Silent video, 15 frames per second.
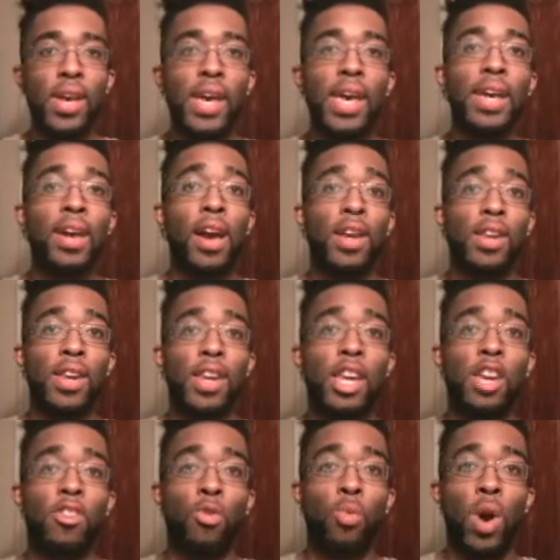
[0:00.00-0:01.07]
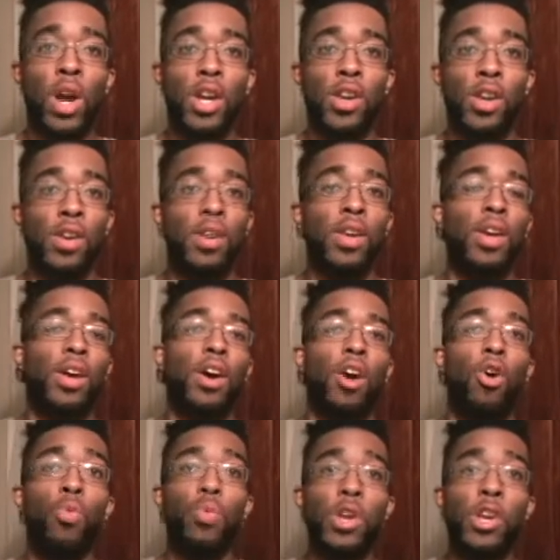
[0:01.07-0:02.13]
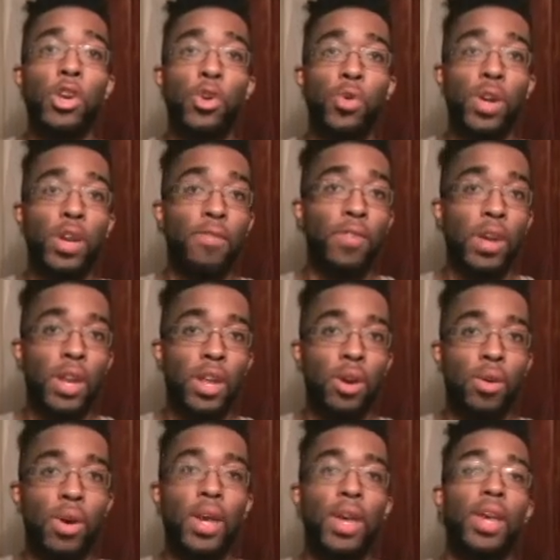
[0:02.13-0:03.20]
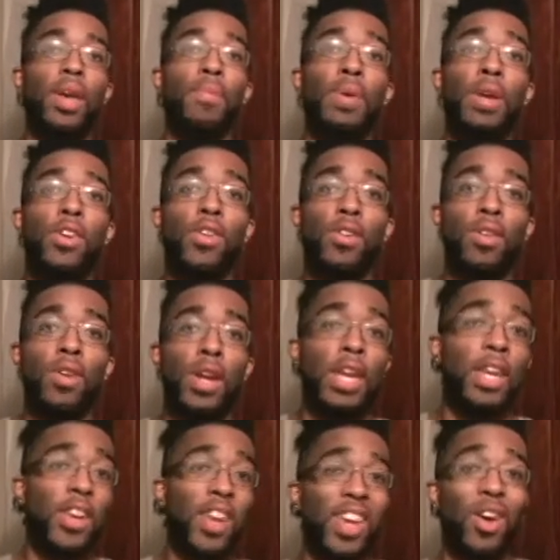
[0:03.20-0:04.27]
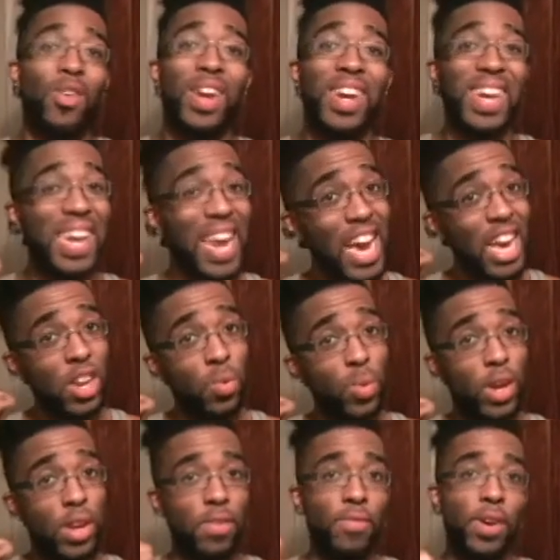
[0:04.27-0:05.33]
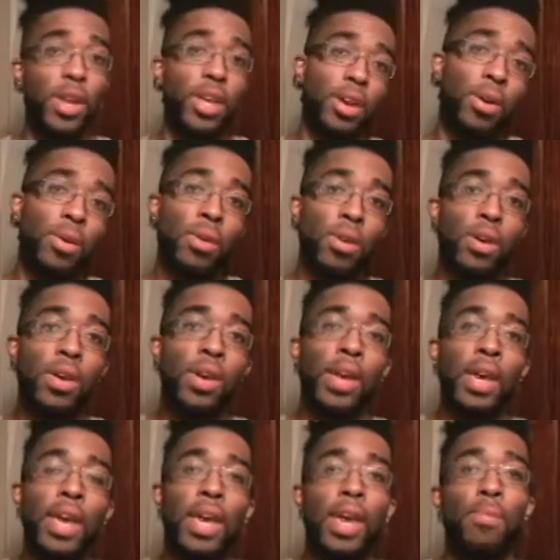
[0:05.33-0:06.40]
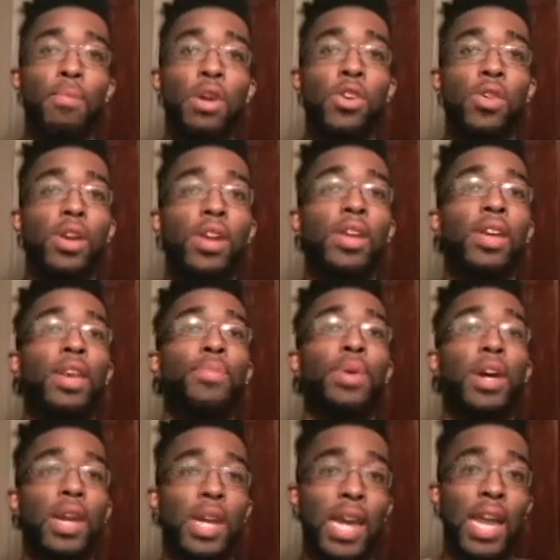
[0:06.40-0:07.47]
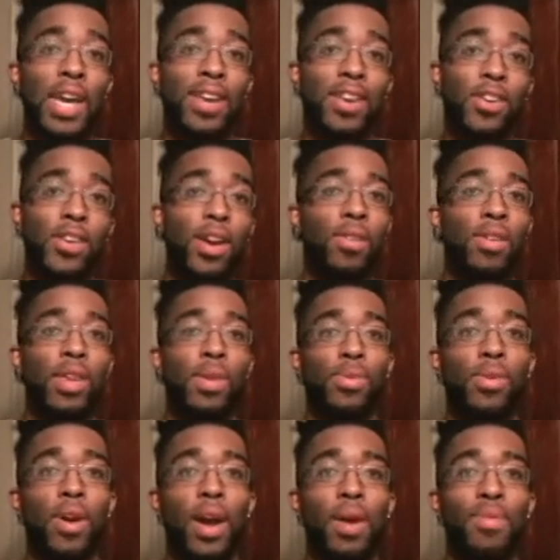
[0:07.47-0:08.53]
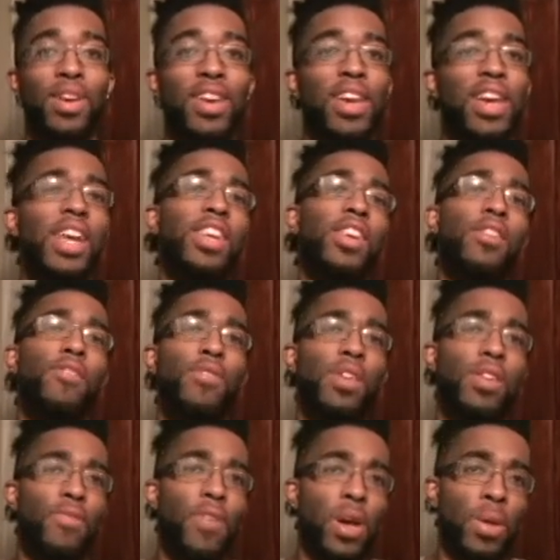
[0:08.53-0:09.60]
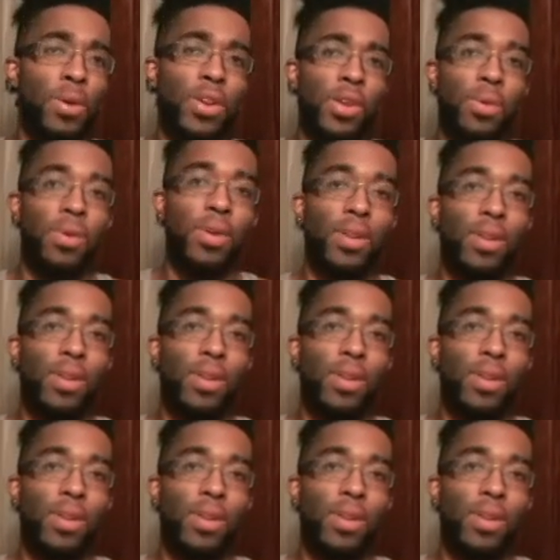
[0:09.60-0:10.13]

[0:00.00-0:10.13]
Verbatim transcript: Hey guys, thanks for watching. Hope you enjoyed the video, and be sure to check out last week's video, and be sure to give me a like, share, and subscribe. And tell your friends to follow too.